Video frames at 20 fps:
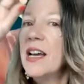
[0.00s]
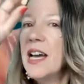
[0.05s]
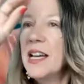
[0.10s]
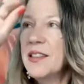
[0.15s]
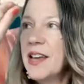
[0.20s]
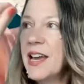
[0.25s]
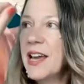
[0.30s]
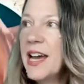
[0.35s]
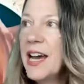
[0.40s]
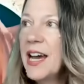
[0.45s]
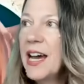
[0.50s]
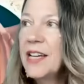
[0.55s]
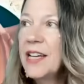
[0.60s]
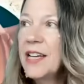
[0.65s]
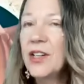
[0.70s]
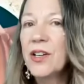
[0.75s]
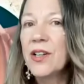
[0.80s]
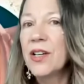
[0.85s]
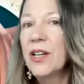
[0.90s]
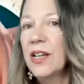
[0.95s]
The
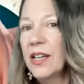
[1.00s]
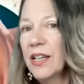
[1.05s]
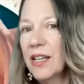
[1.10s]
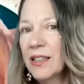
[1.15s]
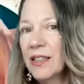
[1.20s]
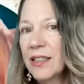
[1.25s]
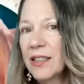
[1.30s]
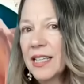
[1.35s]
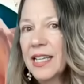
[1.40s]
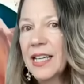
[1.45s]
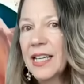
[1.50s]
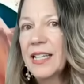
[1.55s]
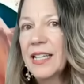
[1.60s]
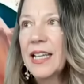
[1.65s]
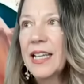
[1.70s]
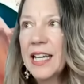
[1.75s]
header, click it.